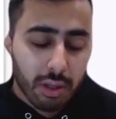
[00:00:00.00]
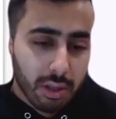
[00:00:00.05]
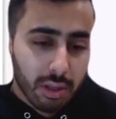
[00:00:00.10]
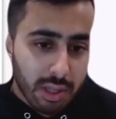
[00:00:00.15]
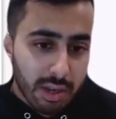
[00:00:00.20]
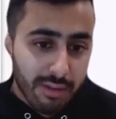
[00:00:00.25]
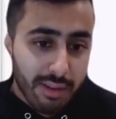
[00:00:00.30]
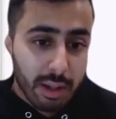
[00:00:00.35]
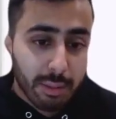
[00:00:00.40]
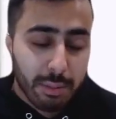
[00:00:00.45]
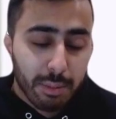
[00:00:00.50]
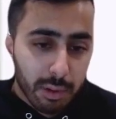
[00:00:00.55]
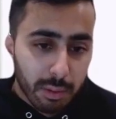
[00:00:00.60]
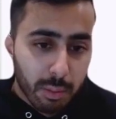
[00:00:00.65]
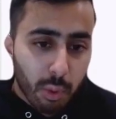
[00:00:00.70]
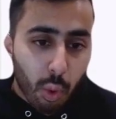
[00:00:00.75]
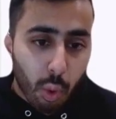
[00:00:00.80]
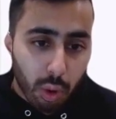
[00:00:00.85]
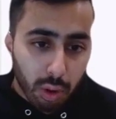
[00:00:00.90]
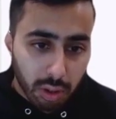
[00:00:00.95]
developer
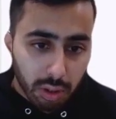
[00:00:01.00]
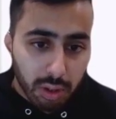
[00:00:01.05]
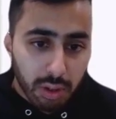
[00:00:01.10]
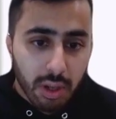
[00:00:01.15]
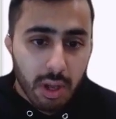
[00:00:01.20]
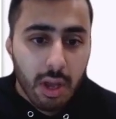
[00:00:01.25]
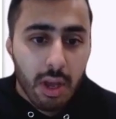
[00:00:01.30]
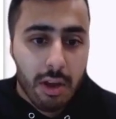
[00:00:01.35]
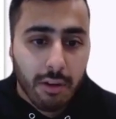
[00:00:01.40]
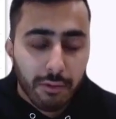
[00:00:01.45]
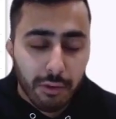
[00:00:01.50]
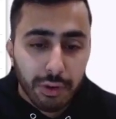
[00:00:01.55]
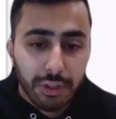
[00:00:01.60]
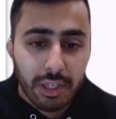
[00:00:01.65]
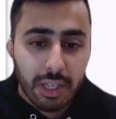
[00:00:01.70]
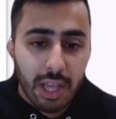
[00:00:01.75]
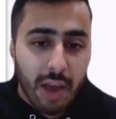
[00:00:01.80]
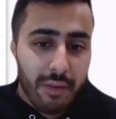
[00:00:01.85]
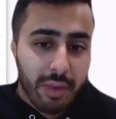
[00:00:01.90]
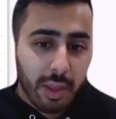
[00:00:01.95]
portal
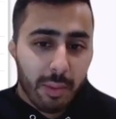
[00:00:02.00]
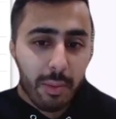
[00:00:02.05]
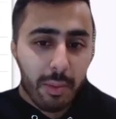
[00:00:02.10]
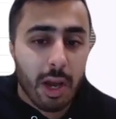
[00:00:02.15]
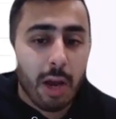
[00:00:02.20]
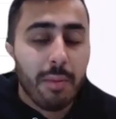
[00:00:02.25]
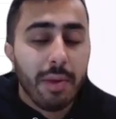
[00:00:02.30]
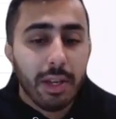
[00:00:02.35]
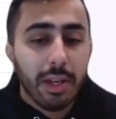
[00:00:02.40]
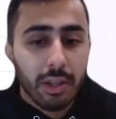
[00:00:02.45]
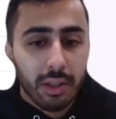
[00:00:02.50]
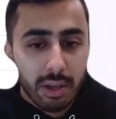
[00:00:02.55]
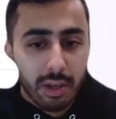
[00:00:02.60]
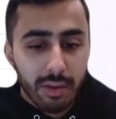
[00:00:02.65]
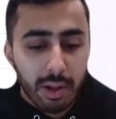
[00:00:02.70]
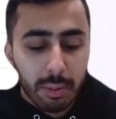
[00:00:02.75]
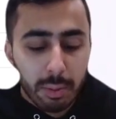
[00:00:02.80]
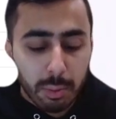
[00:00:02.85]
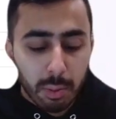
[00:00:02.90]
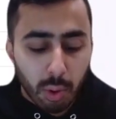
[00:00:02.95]
versus having them come into the
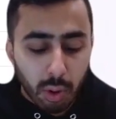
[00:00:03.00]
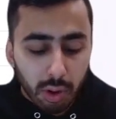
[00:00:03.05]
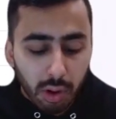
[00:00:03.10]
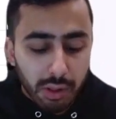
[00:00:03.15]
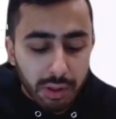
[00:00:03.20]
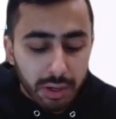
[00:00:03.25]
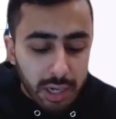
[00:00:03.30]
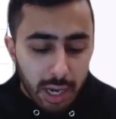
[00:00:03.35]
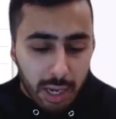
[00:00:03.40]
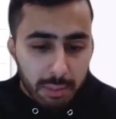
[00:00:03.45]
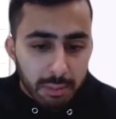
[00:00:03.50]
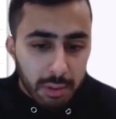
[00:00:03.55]
developer portal all the time.